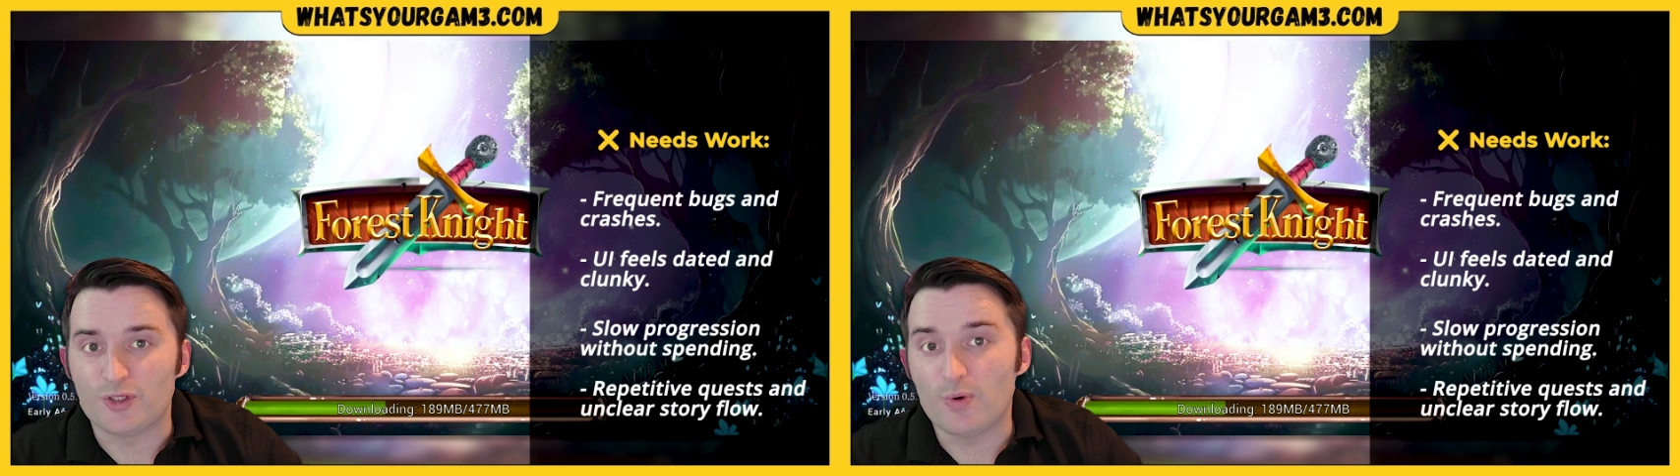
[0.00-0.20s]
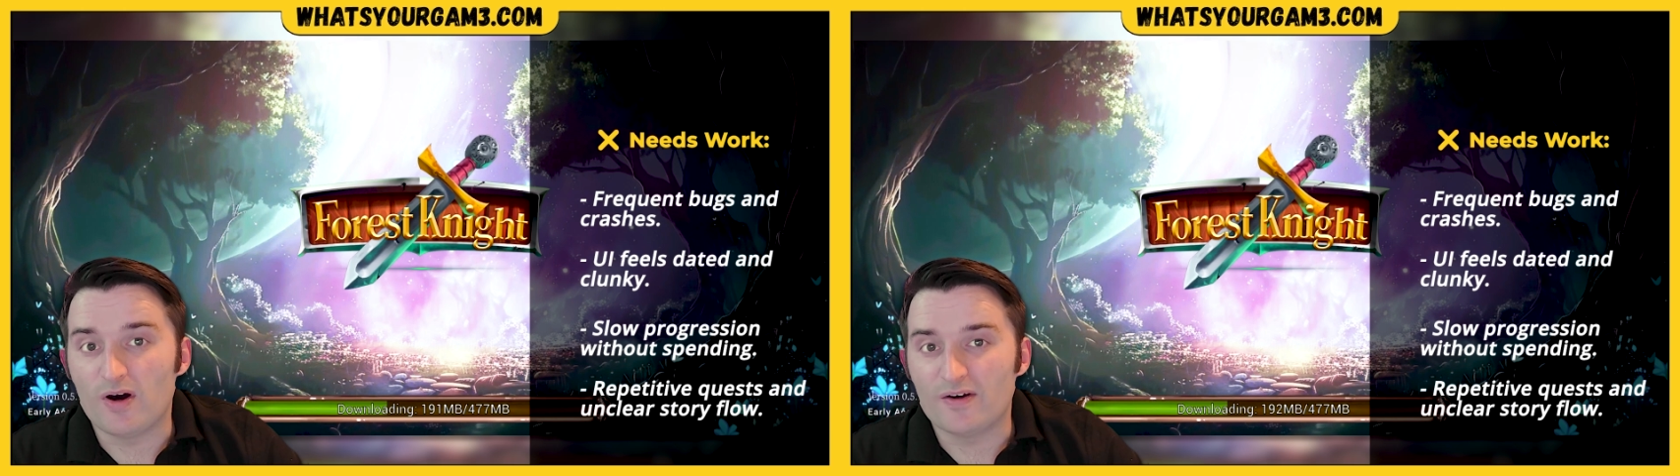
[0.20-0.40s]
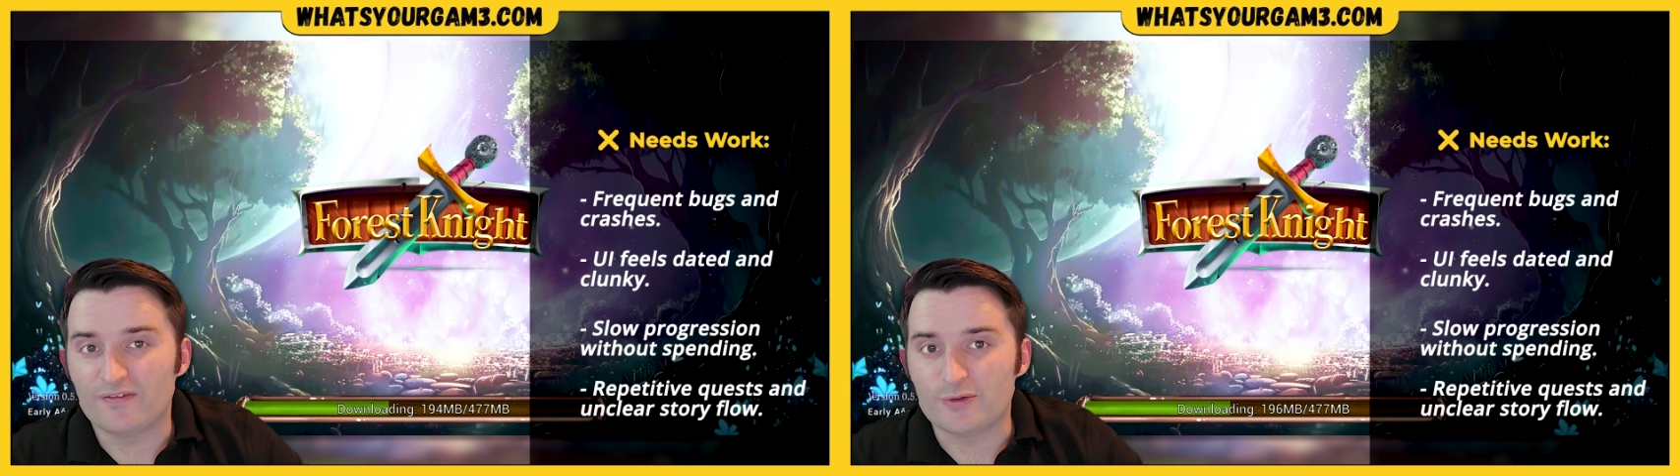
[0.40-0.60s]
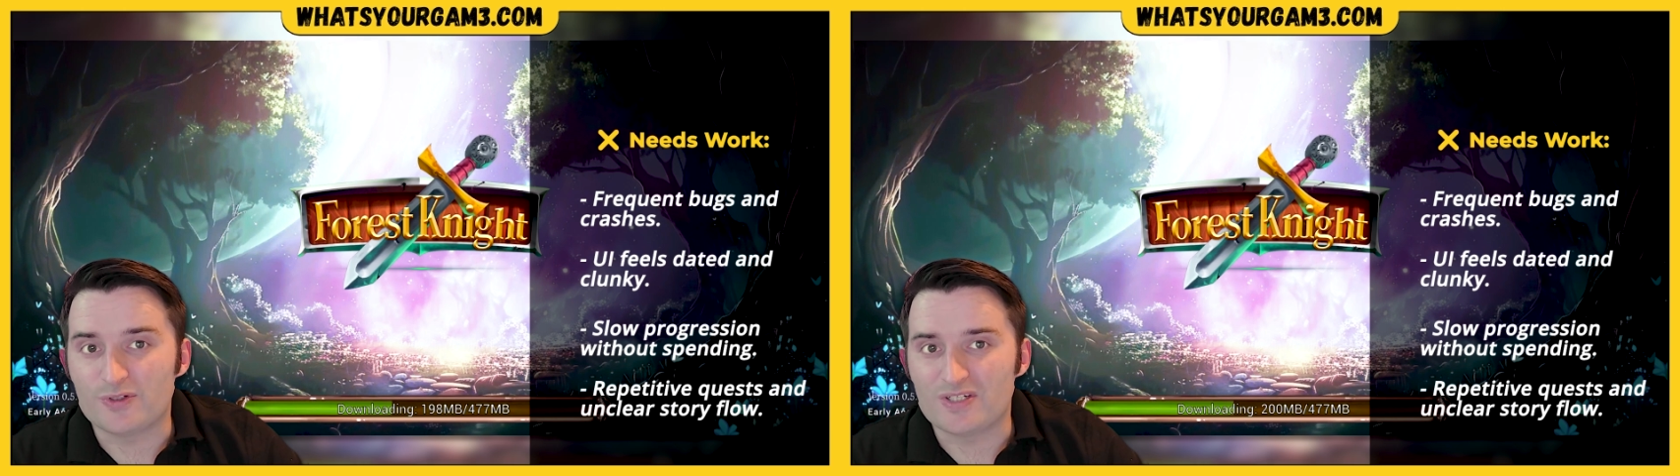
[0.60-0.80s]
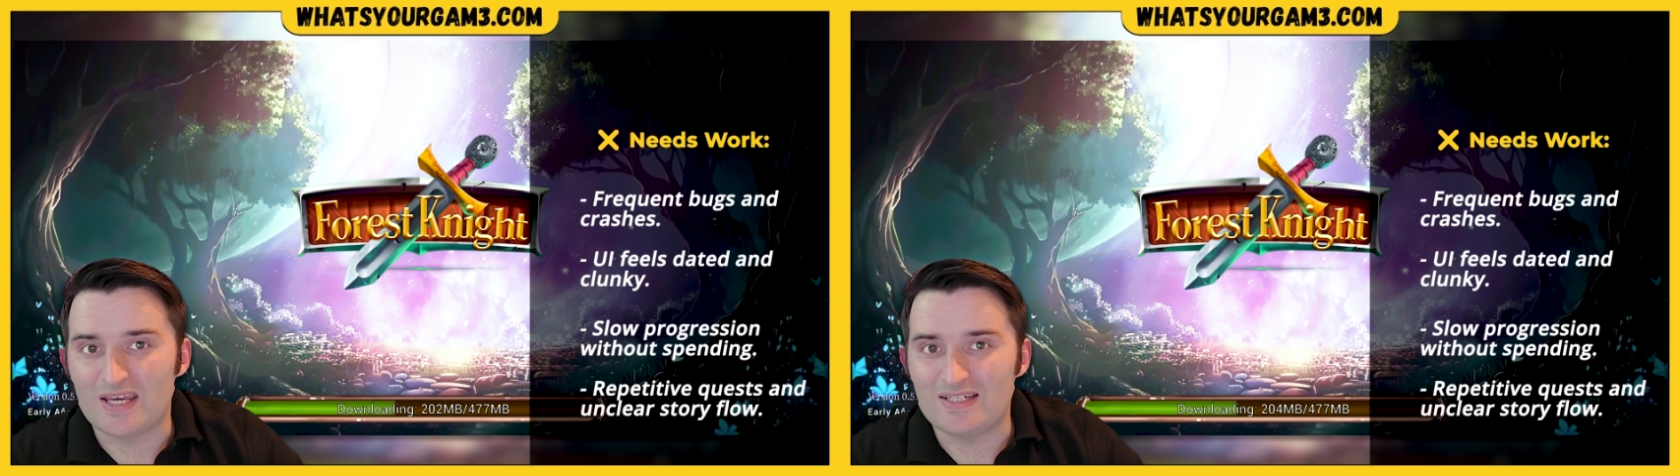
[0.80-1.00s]
UI feels
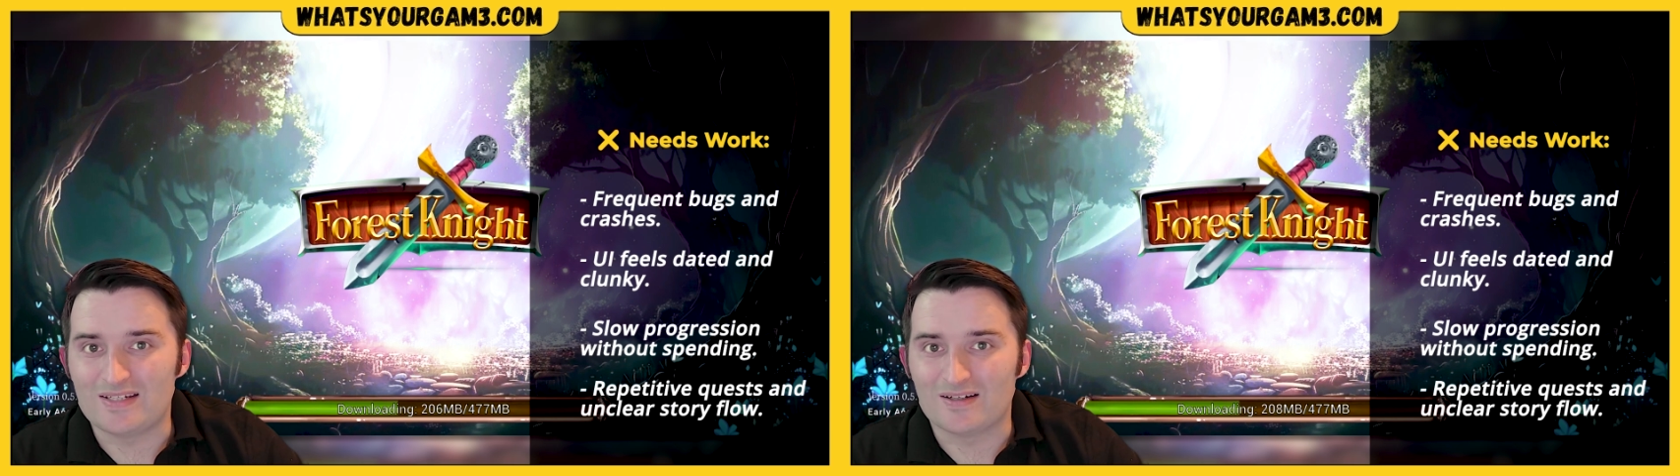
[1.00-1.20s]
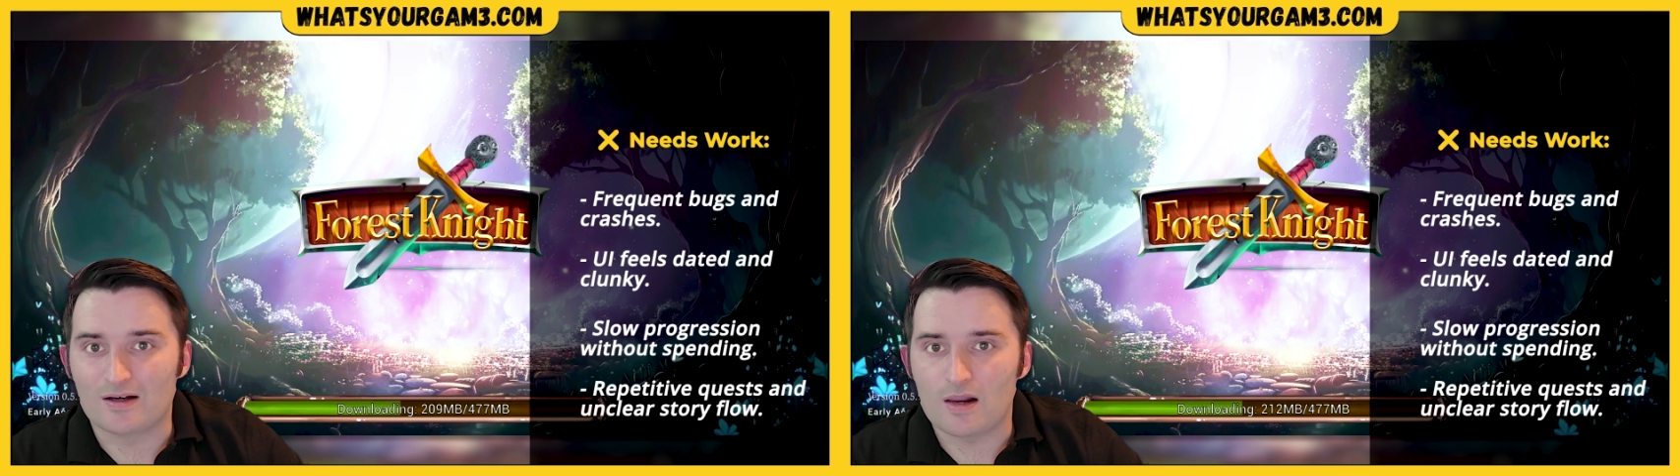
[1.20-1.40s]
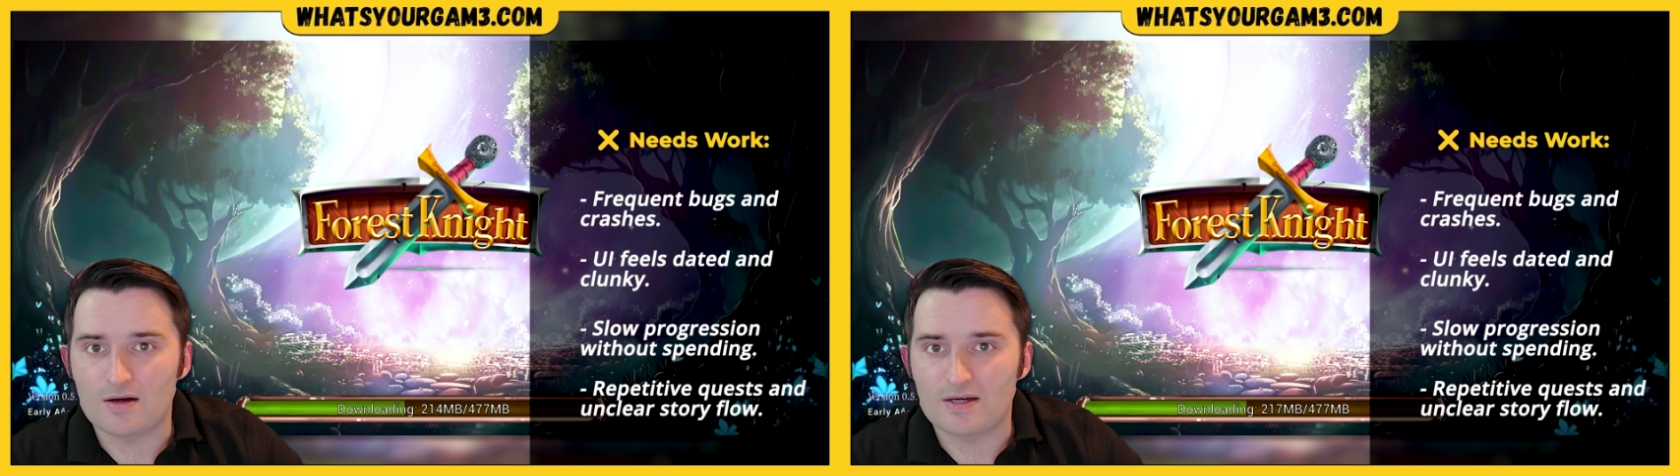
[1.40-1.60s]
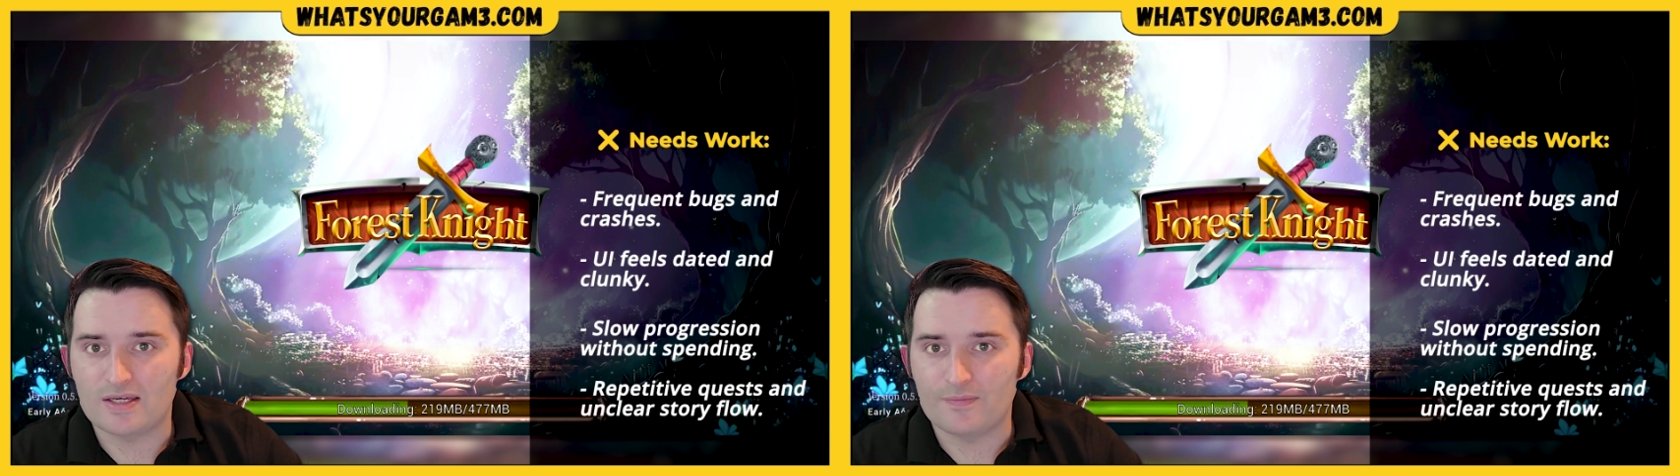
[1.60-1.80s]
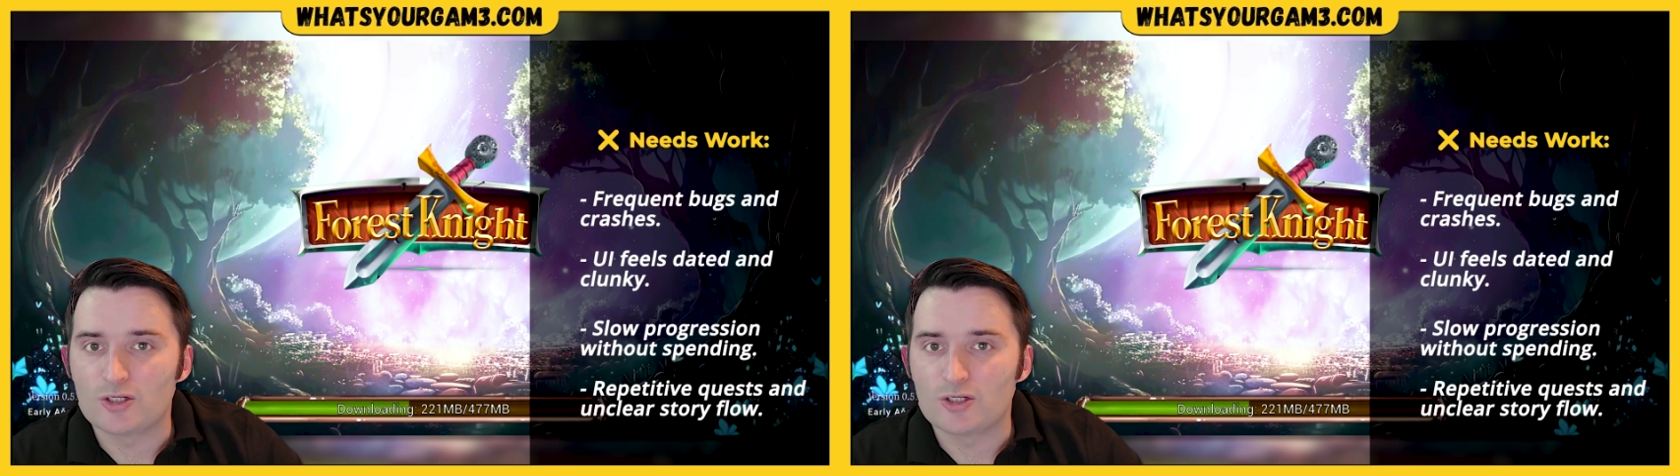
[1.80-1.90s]
dated and clunky,